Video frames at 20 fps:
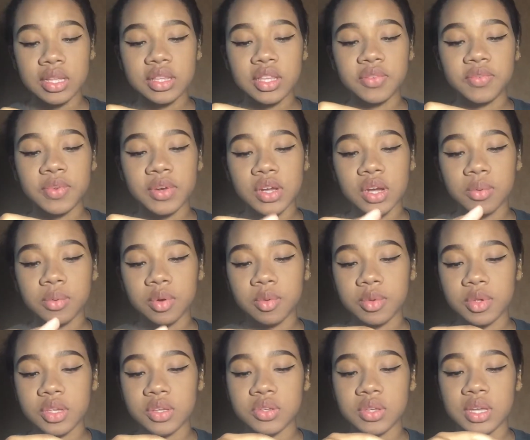In this video, I'm going
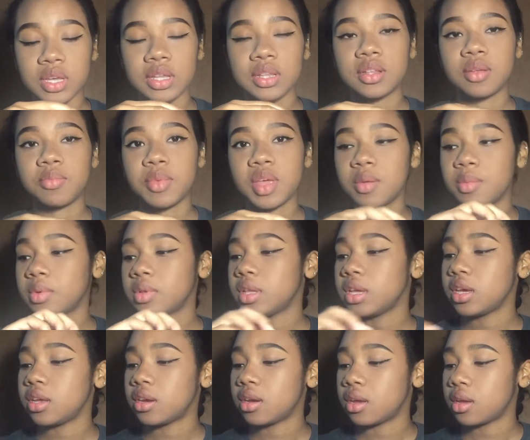to be using the
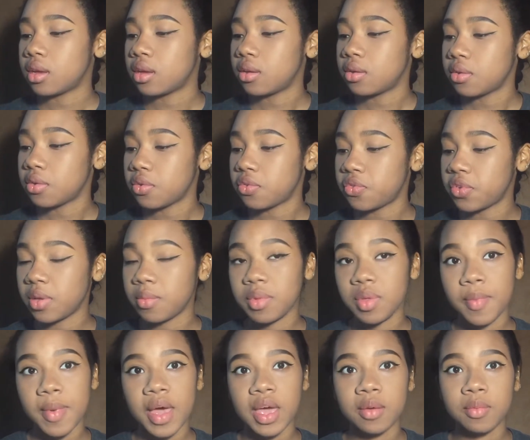Maybelline Fit
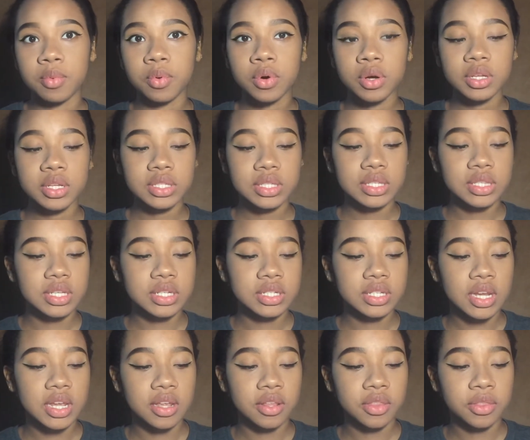Me Matte and Poreless in the
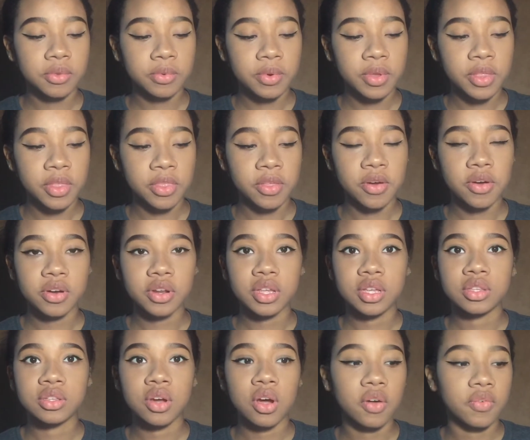shade
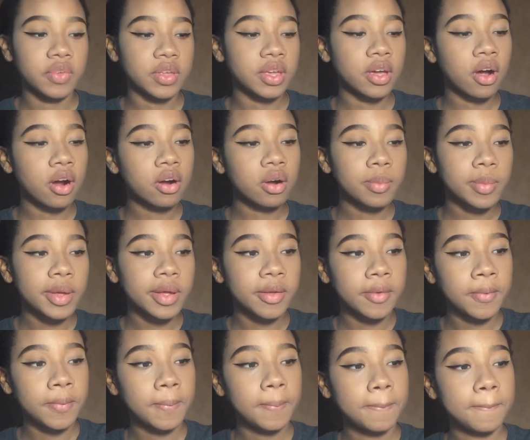330 Toffee
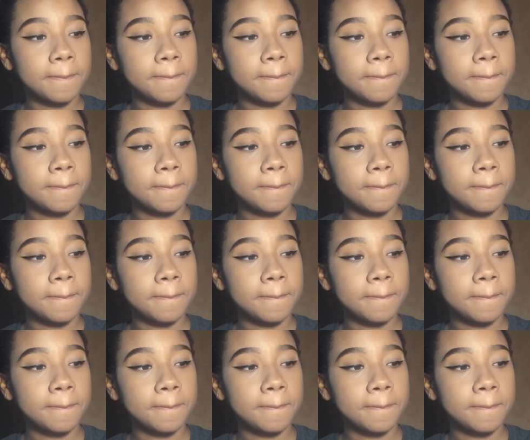Caramel.